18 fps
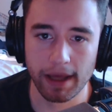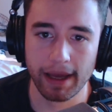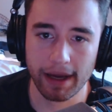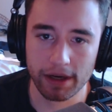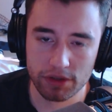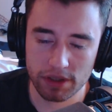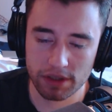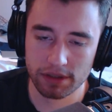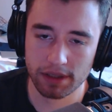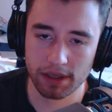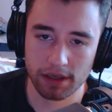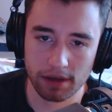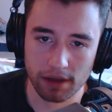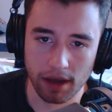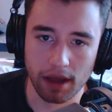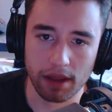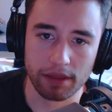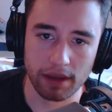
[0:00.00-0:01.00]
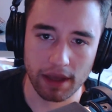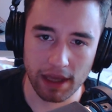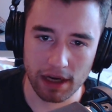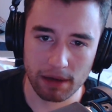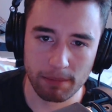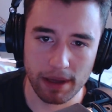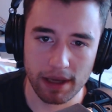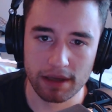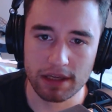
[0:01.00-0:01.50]
I actually did the
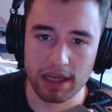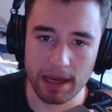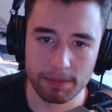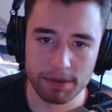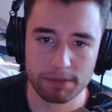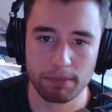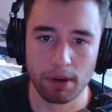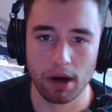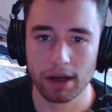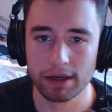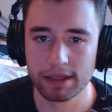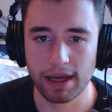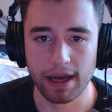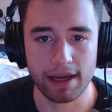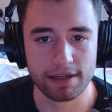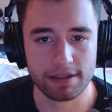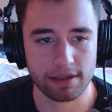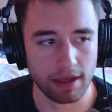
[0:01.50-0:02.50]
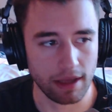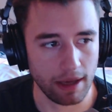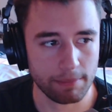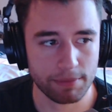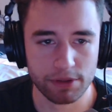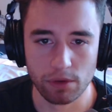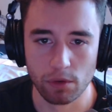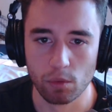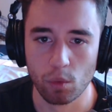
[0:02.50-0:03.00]
Anime and Games podcast,
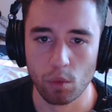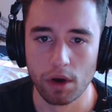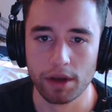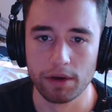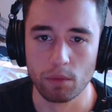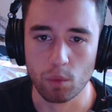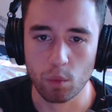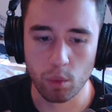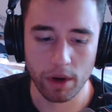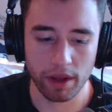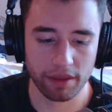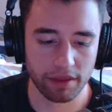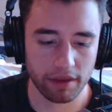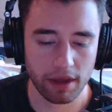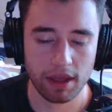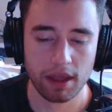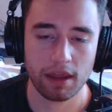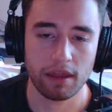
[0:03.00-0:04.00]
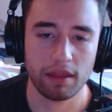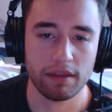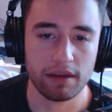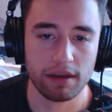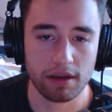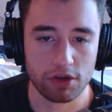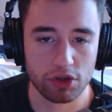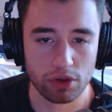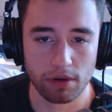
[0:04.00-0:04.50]
episode 1, with
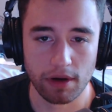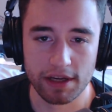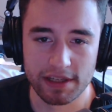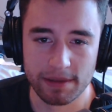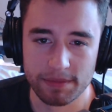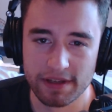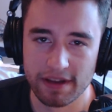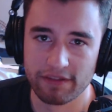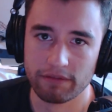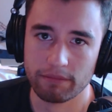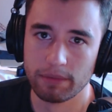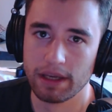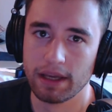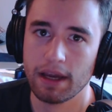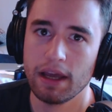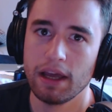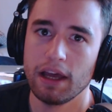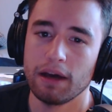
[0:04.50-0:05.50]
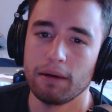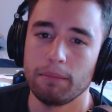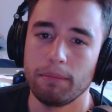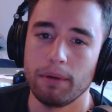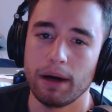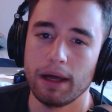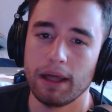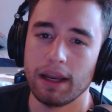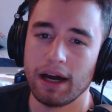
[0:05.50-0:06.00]
the Shure SM7B,
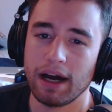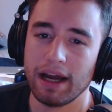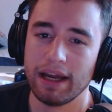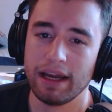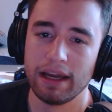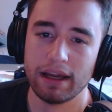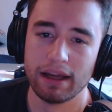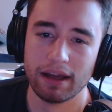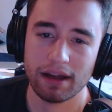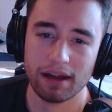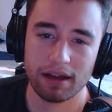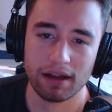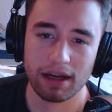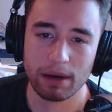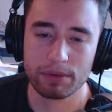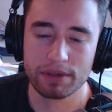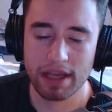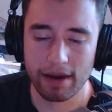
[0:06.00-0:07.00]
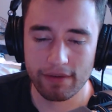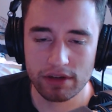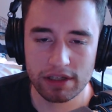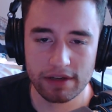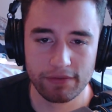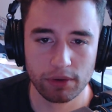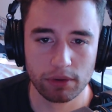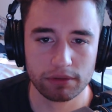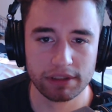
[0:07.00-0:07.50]
but I was having
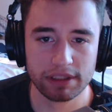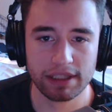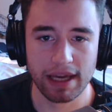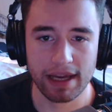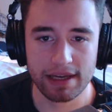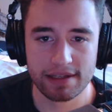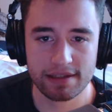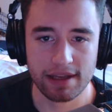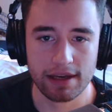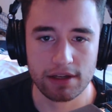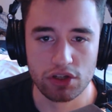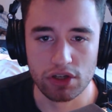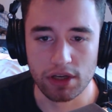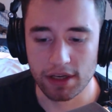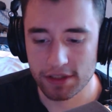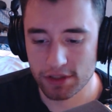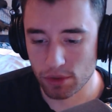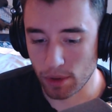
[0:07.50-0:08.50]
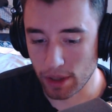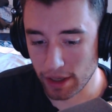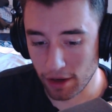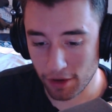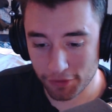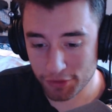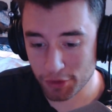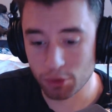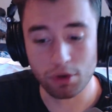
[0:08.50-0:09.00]
difficulty gain staging it, so I
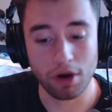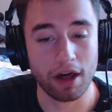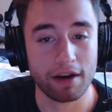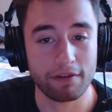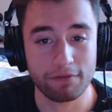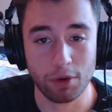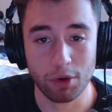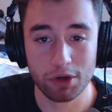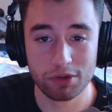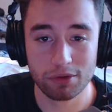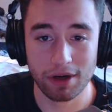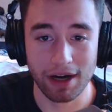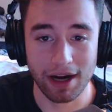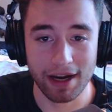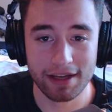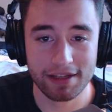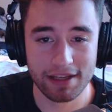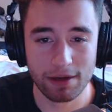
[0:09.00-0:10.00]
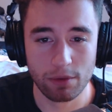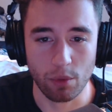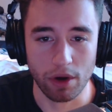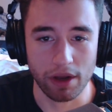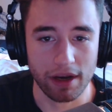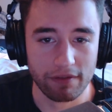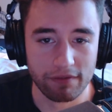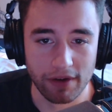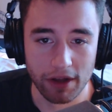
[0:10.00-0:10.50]
also got a Focusrite
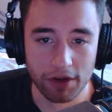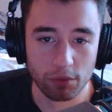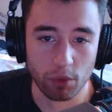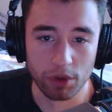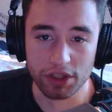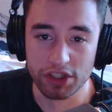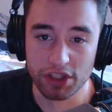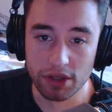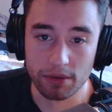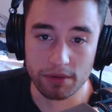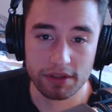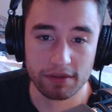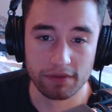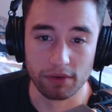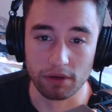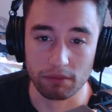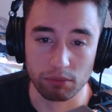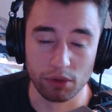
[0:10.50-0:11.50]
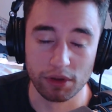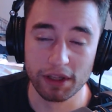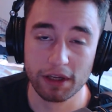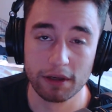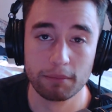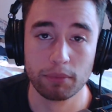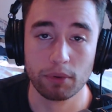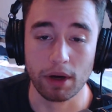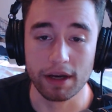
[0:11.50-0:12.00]
ISA1. I found one used for a really
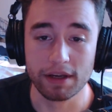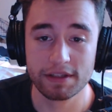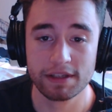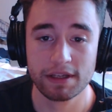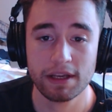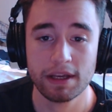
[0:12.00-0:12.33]
good price.